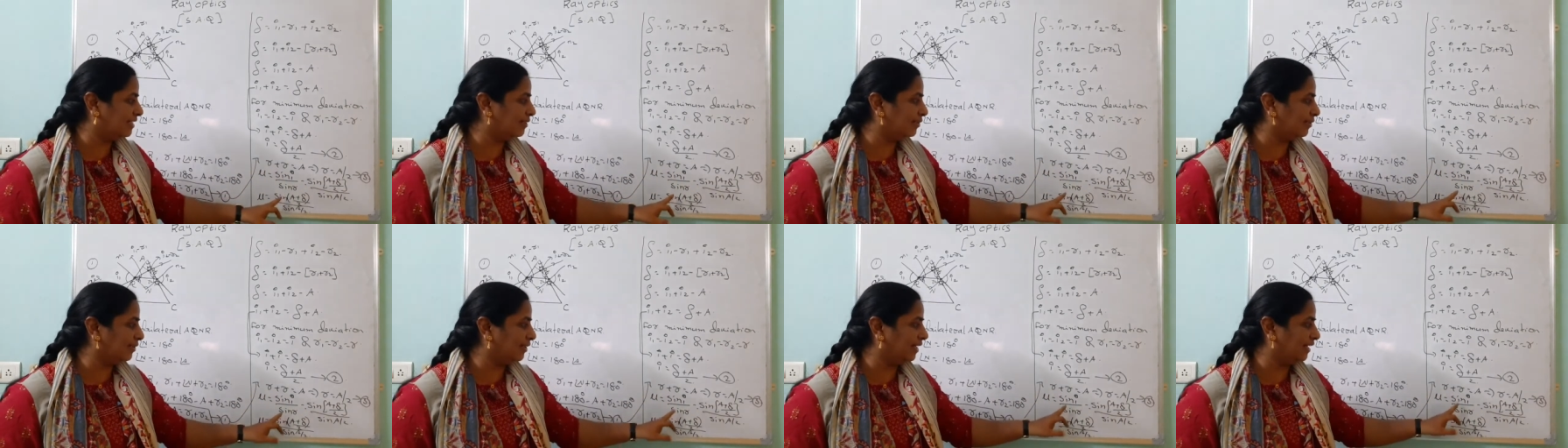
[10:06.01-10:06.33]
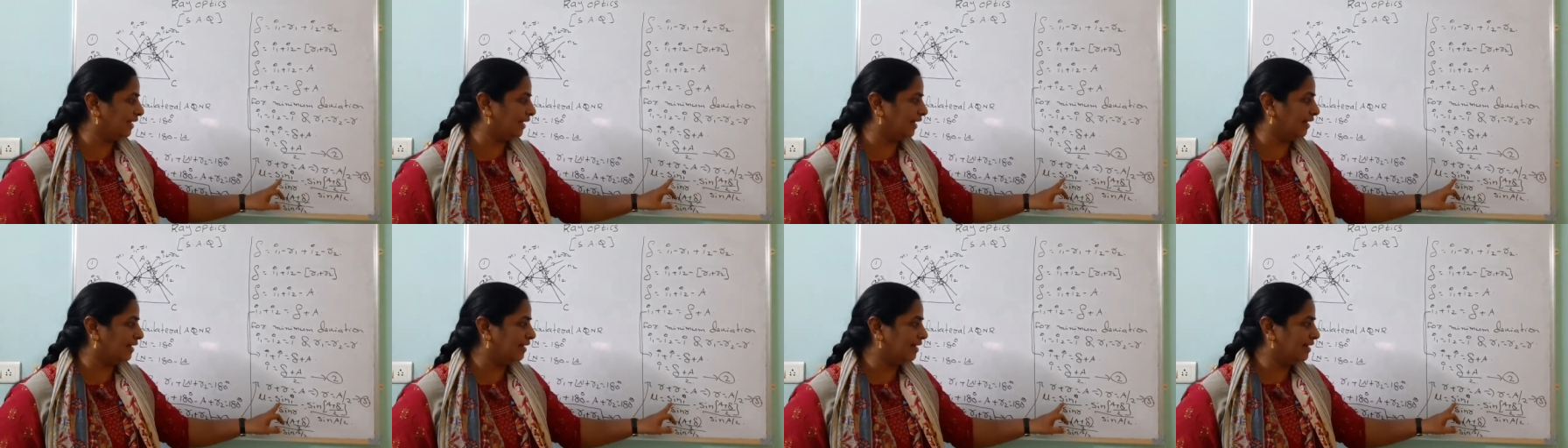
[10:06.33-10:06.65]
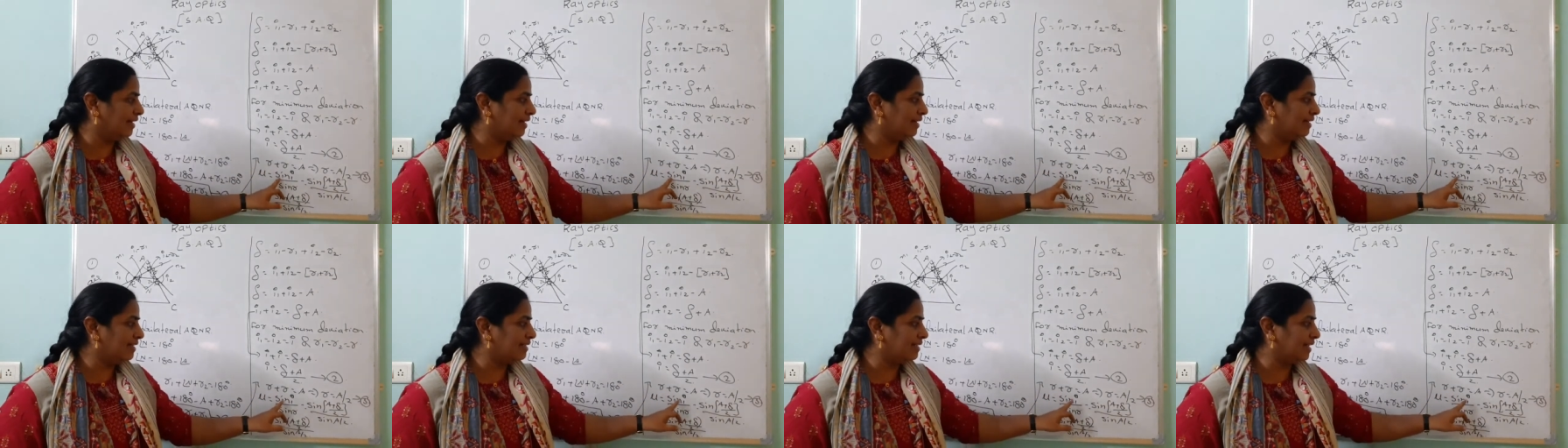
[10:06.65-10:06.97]
Look here,
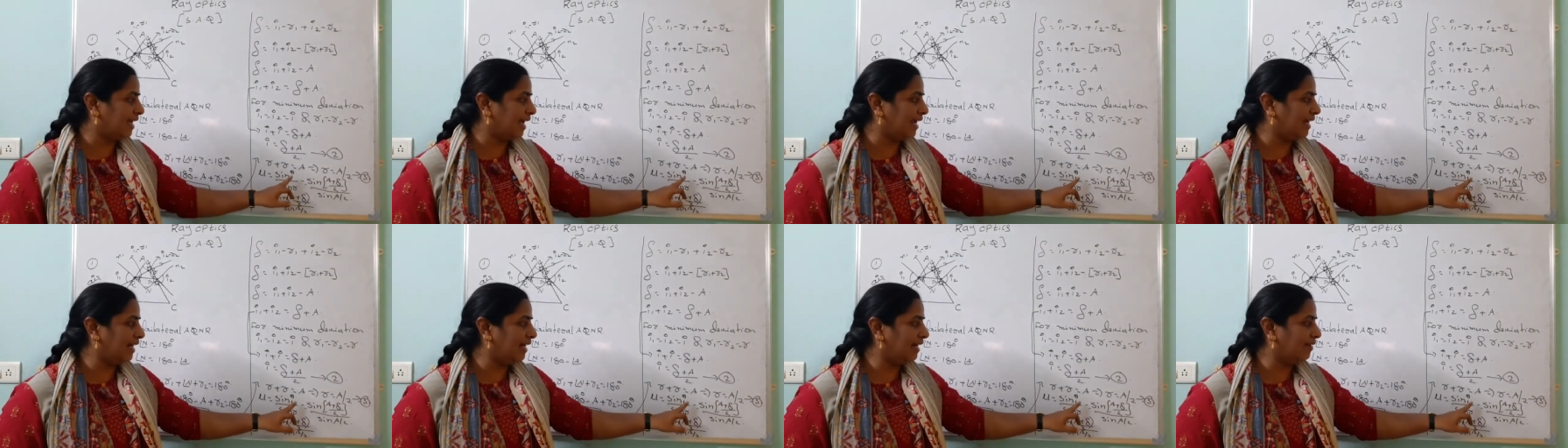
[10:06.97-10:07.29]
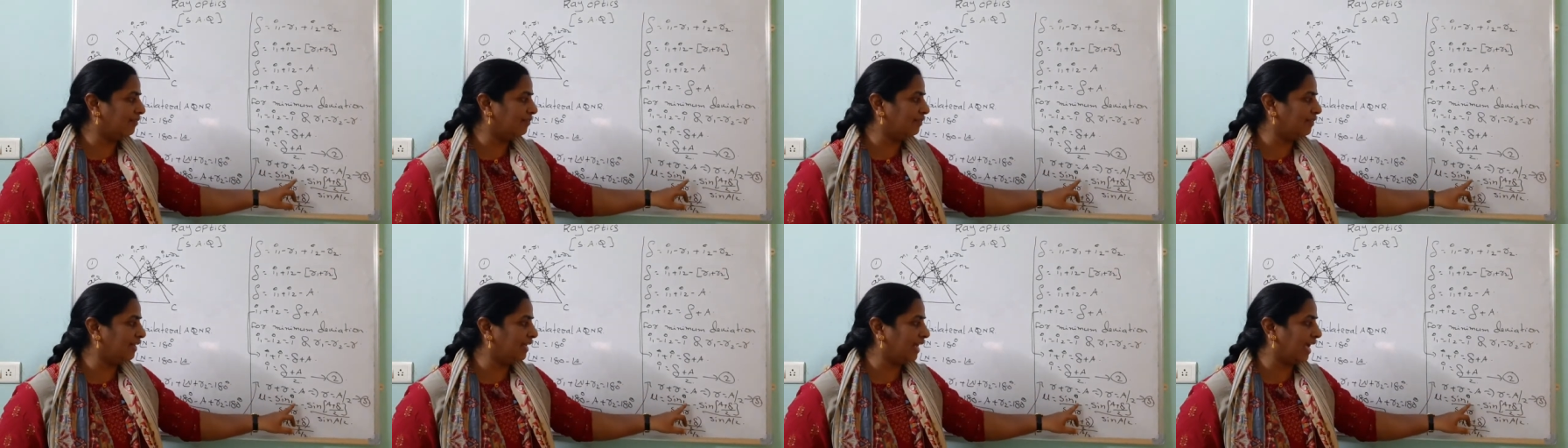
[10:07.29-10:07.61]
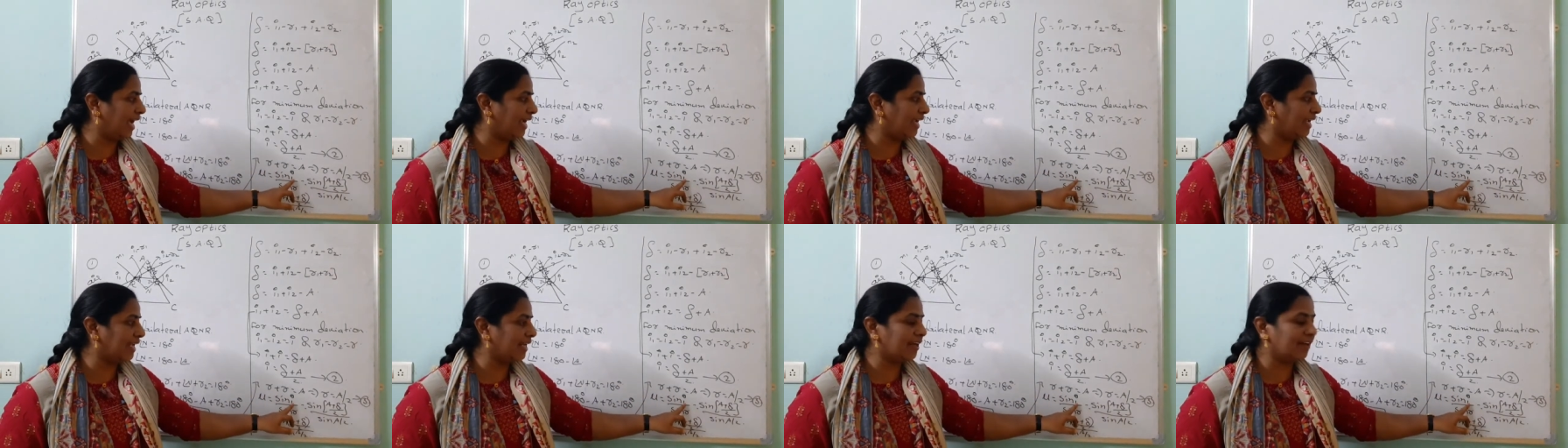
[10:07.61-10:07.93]
sine of the
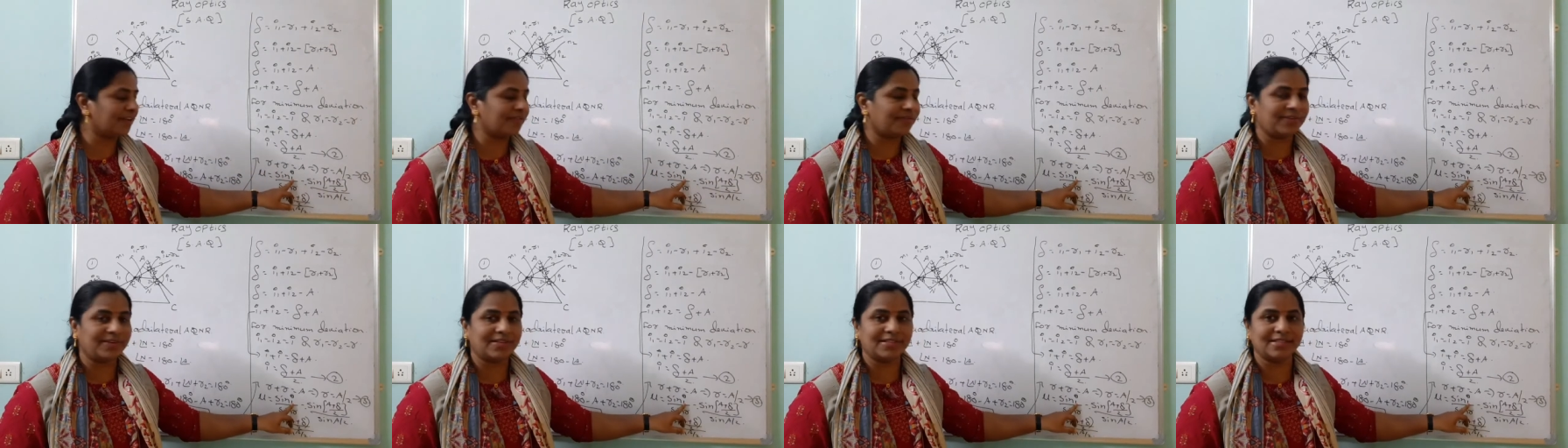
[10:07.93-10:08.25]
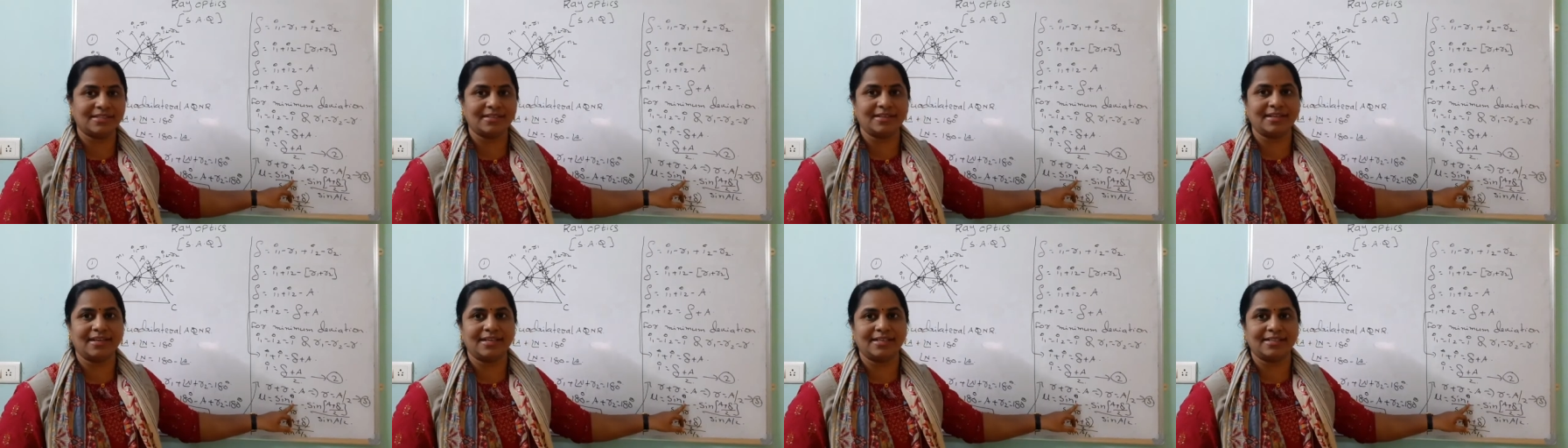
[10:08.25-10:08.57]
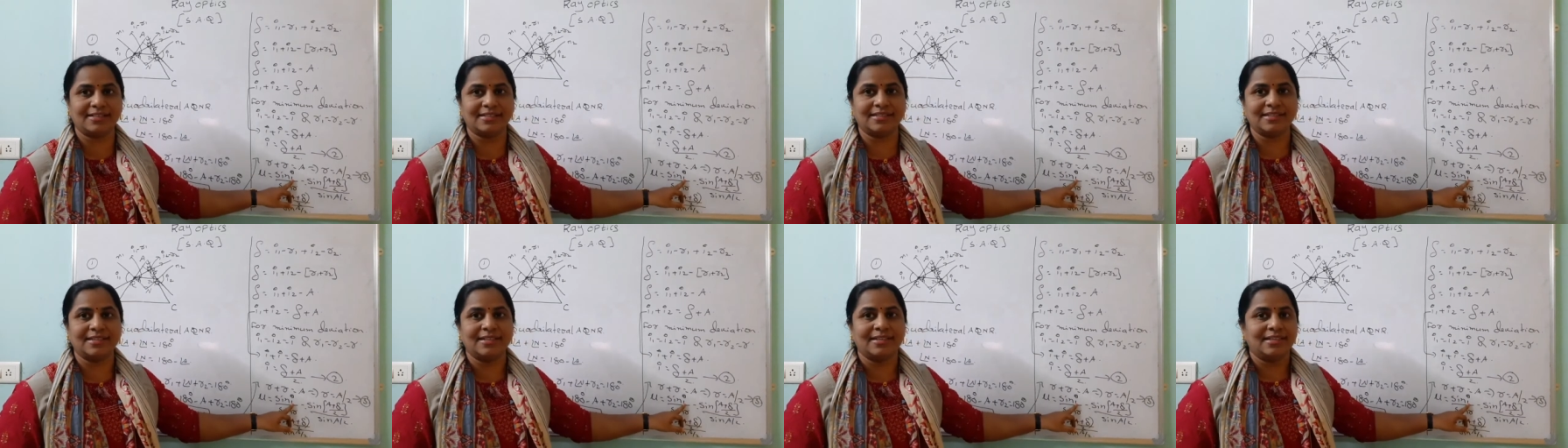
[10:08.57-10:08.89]
angle of incidence.